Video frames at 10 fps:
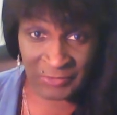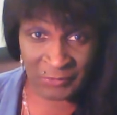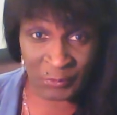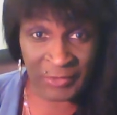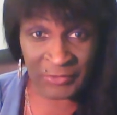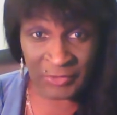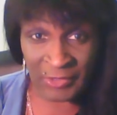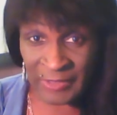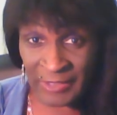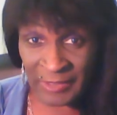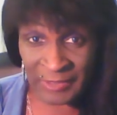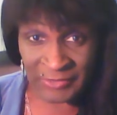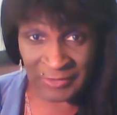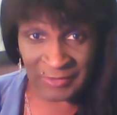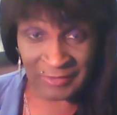There's one that's called
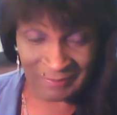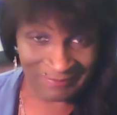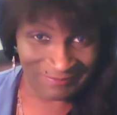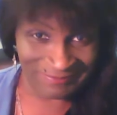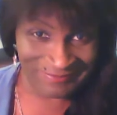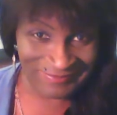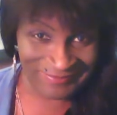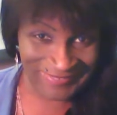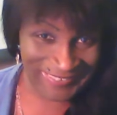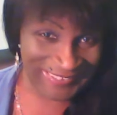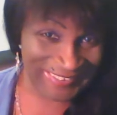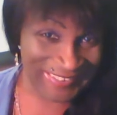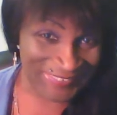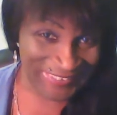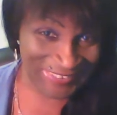LSD. It's
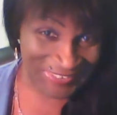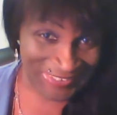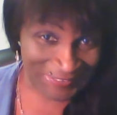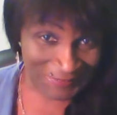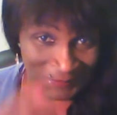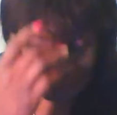not what you think.